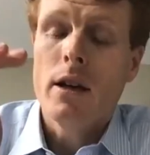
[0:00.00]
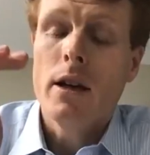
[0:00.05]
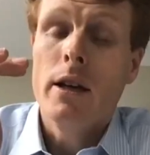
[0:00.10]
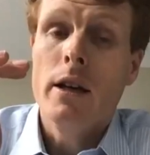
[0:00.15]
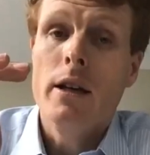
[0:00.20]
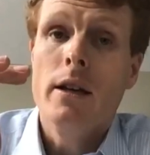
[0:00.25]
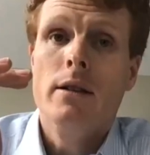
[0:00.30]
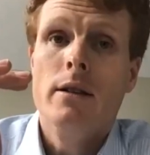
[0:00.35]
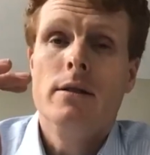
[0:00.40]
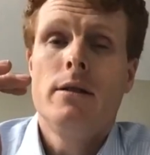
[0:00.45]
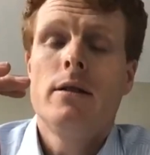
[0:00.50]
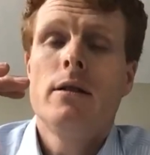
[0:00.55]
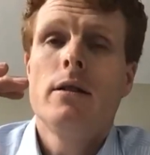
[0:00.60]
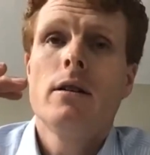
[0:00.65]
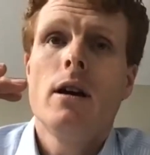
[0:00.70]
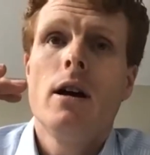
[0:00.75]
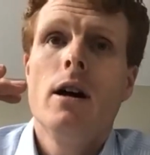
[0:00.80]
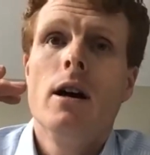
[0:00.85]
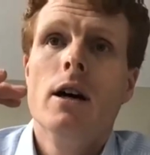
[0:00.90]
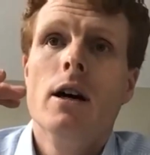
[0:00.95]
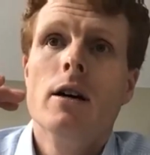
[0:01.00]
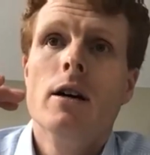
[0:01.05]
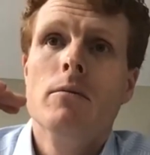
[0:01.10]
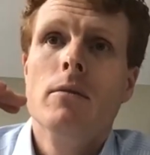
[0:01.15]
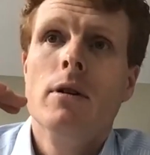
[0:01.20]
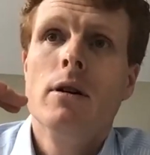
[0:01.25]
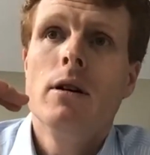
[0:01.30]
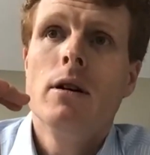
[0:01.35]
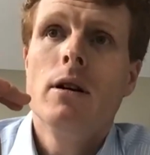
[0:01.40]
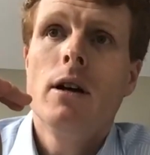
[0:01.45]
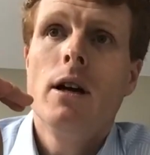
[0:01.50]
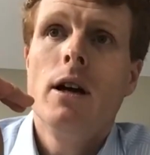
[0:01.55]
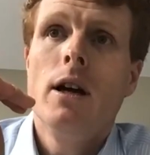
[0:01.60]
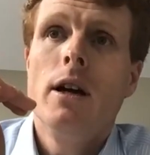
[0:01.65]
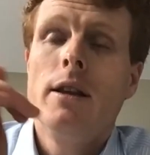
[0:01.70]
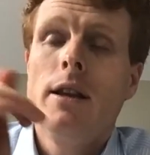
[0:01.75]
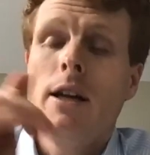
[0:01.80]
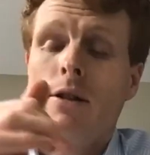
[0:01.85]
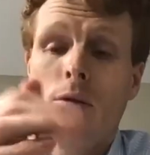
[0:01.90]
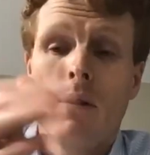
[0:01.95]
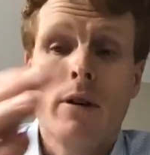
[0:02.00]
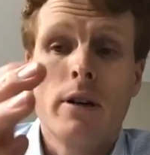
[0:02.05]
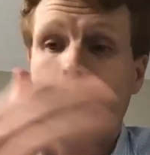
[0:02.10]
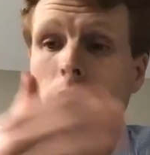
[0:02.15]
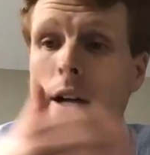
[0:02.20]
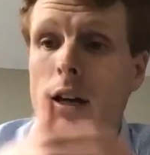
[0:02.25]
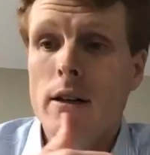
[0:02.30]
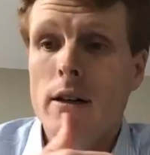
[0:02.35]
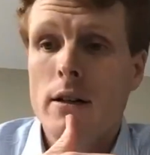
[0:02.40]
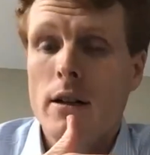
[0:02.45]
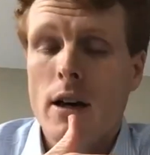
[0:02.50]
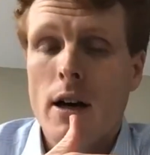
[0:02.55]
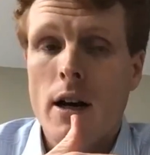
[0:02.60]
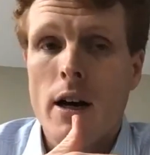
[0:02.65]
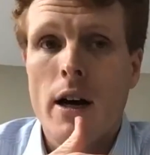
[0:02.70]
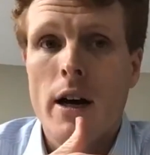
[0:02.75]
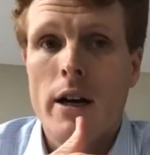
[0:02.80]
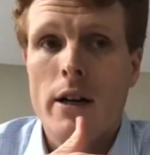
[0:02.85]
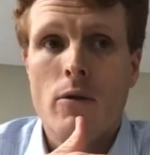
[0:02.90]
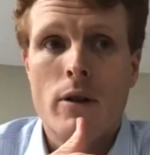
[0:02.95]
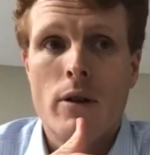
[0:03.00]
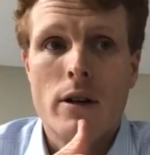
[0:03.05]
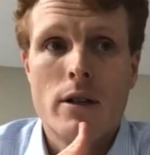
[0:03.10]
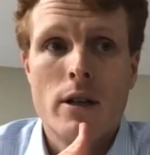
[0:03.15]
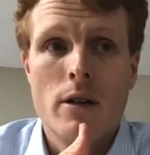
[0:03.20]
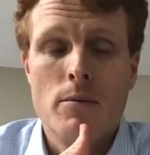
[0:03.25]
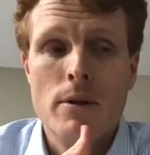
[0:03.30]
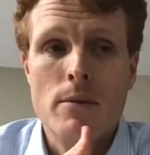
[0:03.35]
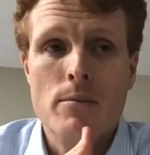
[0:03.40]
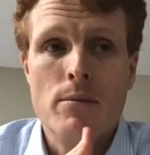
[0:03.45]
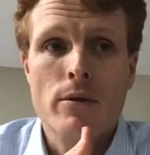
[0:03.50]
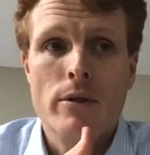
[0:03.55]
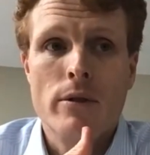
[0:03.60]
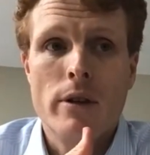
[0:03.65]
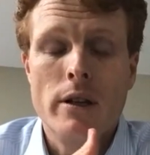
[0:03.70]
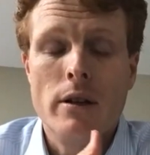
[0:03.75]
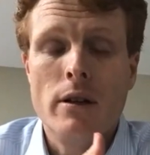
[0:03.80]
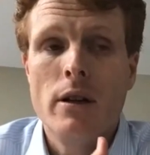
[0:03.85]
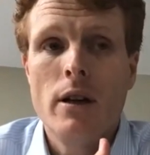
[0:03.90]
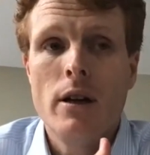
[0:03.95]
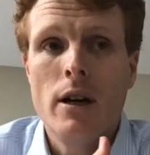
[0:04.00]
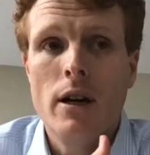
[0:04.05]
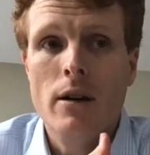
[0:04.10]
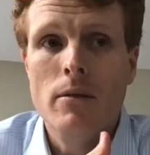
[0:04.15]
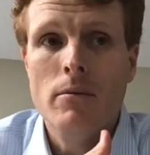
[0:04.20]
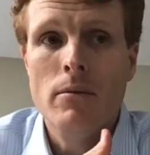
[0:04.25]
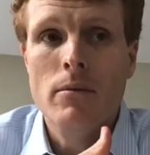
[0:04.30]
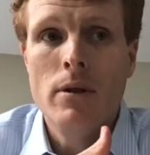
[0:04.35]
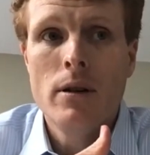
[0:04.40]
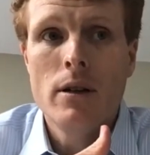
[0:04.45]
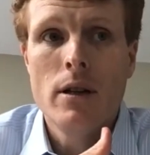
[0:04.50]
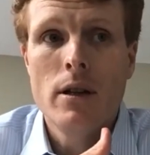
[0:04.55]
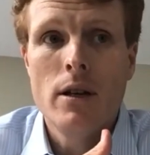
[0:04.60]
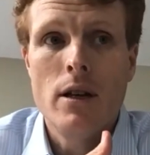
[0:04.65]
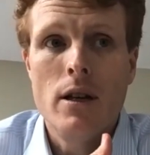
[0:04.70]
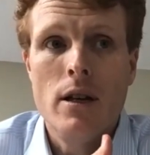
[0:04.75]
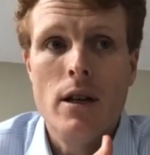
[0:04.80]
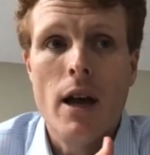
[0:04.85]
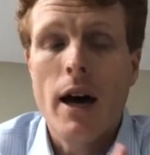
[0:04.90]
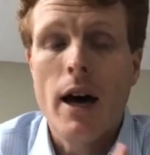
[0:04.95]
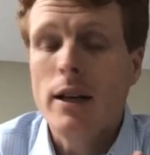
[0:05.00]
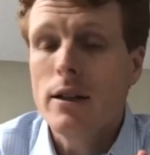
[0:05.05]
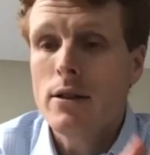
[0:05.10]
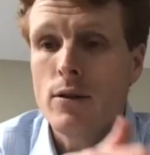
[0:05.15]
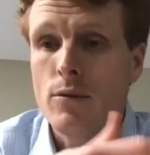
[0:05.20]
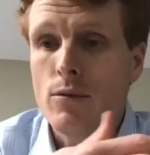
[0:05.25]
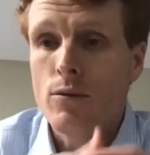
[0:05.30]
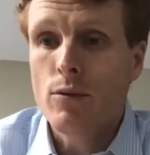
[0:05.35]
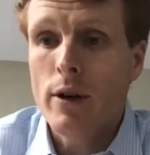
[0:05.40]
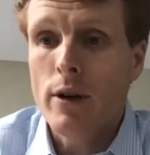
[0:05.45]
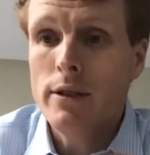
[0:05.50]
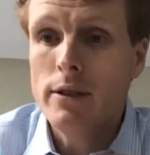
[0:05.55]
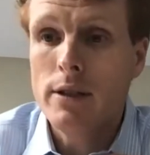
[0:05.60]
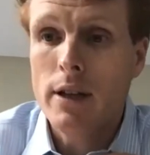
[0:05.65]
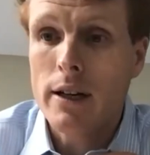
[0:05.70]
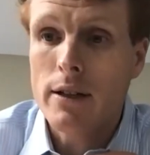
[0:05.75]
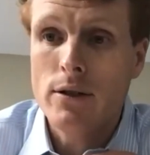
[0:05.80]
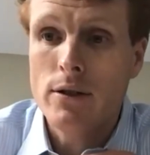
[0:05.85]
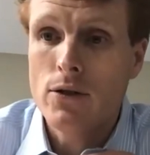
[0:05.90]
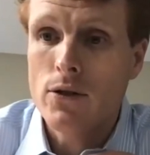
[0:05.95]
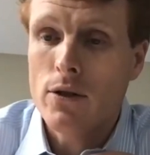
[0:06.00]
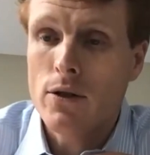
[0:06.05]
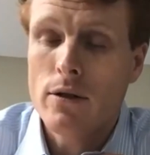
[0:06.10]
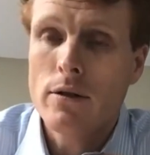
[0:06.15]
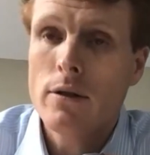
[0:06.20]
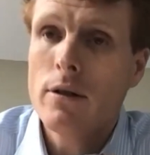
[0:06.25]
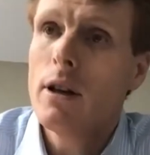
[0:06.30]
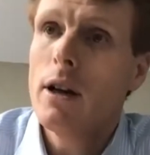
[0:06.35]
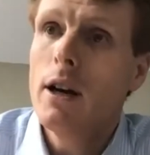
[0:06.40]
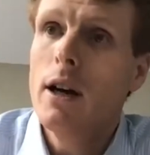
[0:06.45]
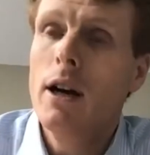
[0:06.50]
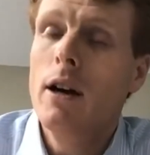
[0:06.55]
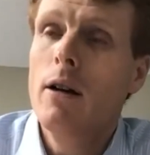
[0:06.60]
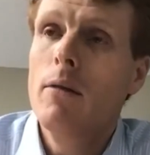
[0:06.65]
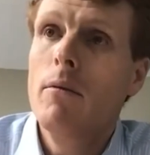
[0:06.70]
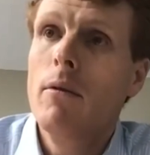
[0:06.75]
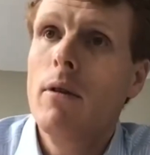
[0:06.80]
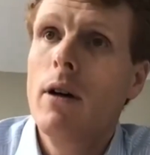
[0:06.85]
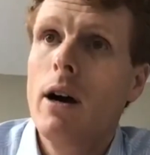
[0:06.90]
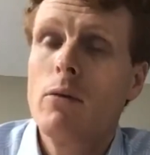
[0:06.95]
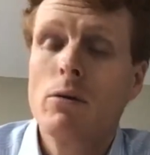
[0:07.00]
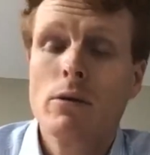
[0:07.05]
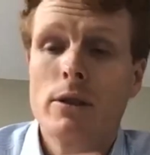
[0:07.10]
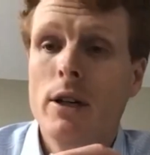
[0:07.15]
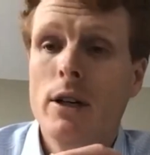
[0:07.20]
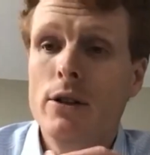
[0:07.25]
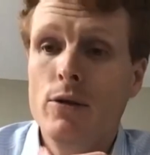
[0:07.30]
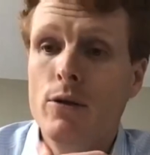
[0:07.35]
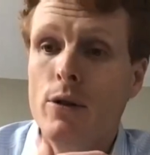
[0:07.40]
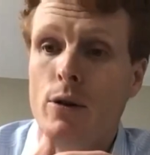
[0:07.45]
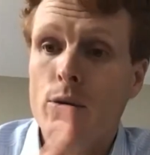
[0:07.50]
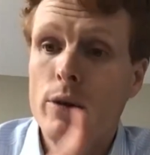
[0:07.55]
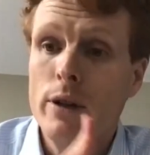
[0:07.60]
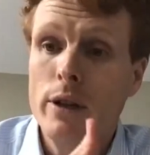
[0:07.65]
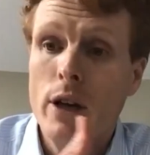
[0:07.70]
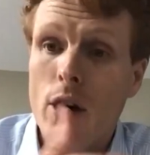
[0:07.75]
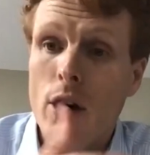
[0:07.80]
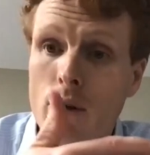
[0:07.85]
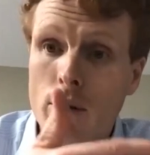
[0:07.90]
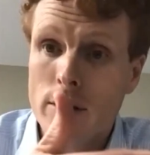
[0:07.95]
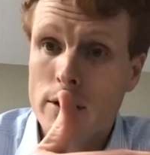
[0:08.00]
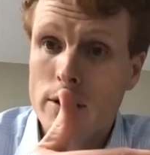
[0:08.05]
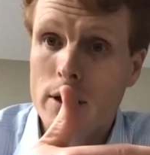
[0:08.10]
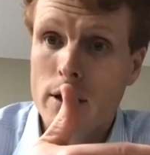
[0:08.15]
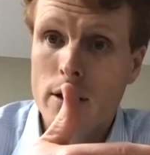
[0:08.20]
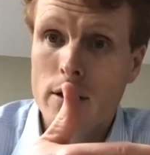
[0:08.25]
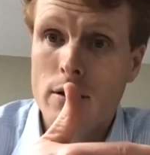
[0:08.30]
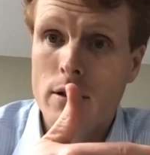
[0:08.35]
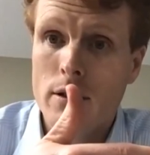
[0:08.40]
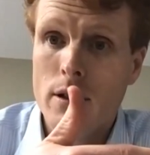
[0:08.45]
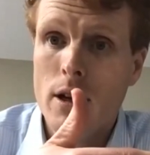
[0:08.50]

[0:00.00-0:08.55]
is, and that's where, again, I don't want to tell people that not to raise that concern. I will tell you that we know it's going to,